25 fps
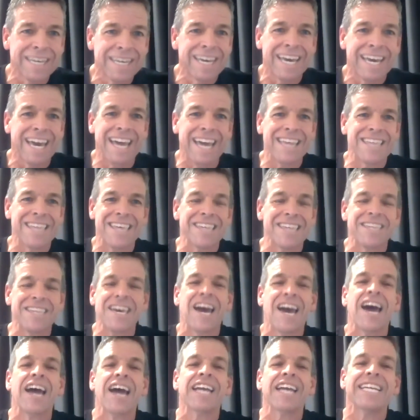And she's
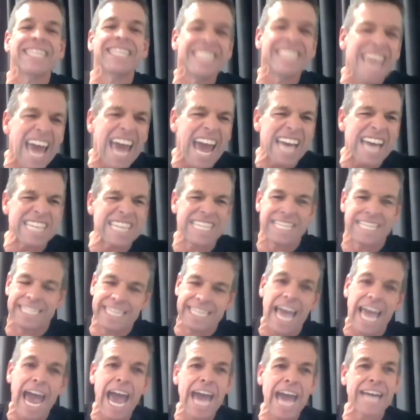going, yes,
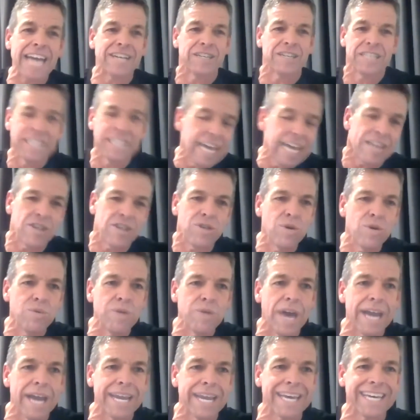Dad, let's do
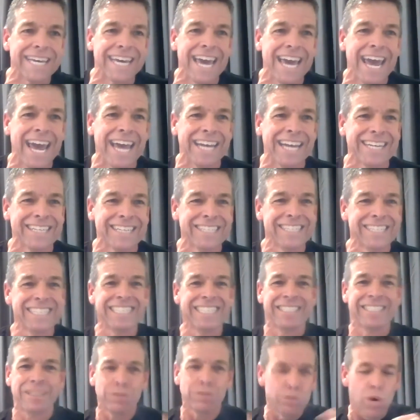that again.
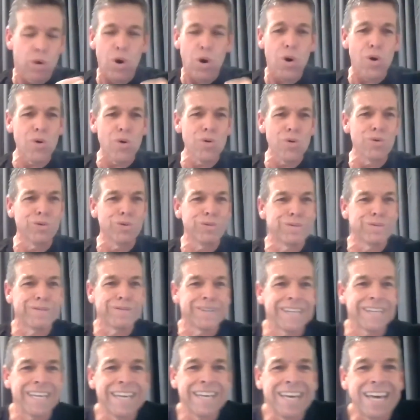Woo.
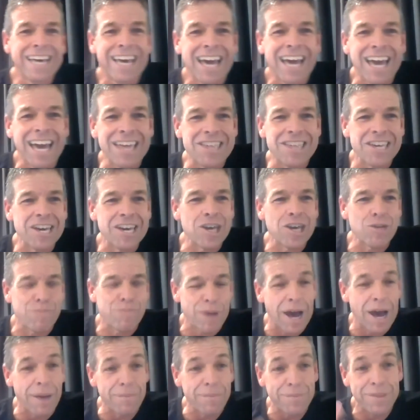And she is
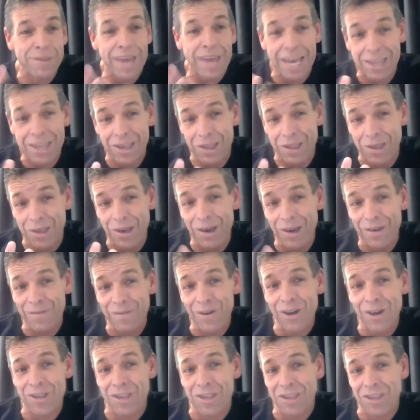pumped. That's the third
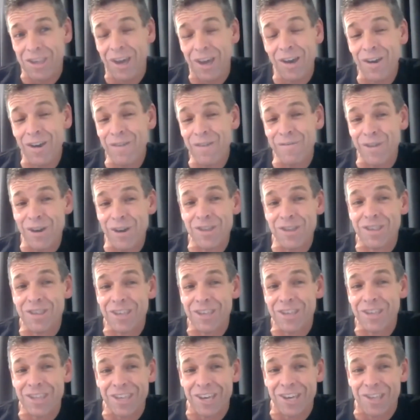version. So her version
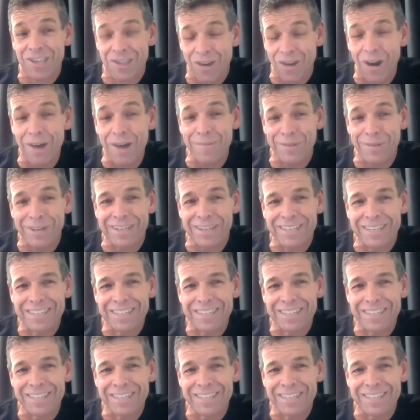is excitement.